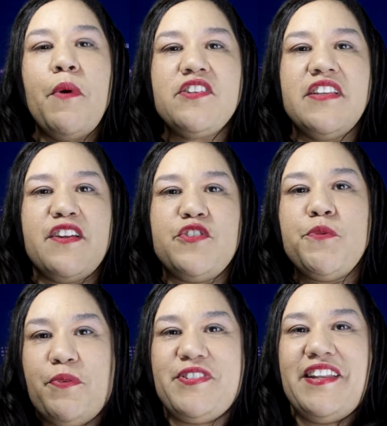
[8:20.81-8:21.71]
I watch a lot of
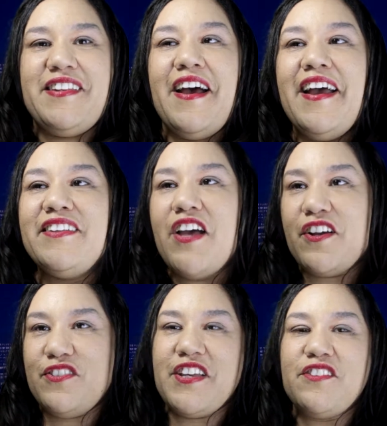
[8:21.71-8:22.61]
Super Sentai
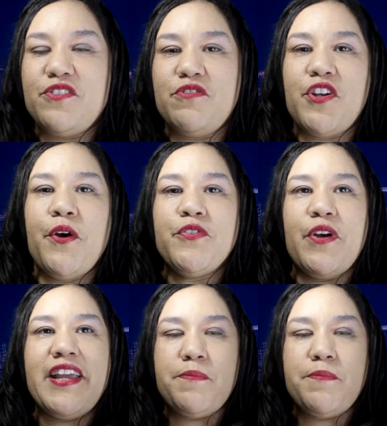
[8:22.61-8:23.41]
Takusatsu shows.